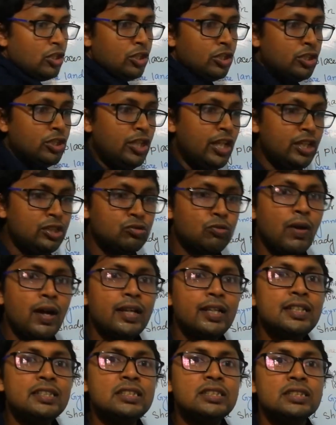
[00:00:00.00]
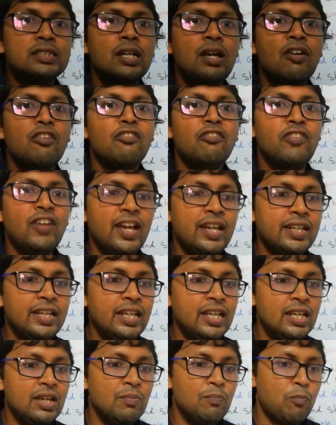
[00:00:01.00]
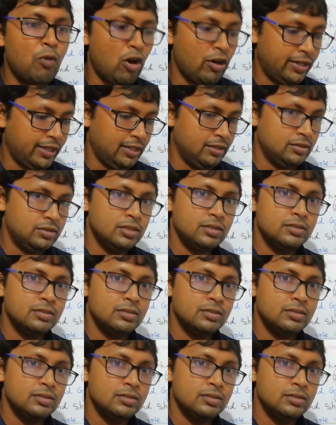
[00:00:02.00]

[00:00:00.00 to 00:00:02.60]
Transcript: This one is very important,